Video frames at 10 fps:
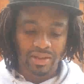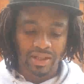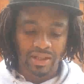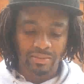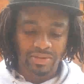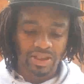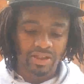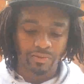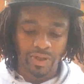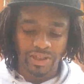them,
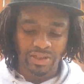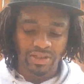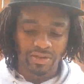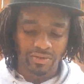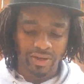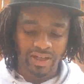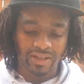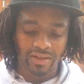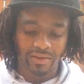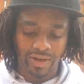till it reaches the
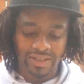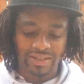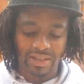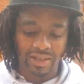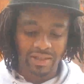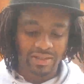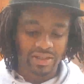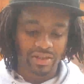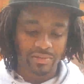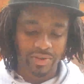great sea,
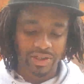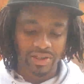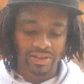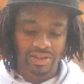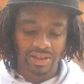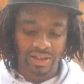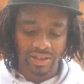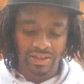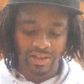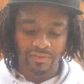until it reaches the
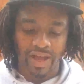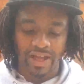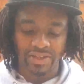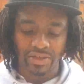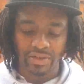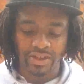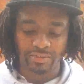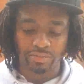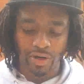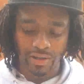east of Asher
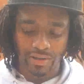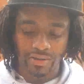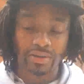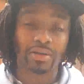his brother.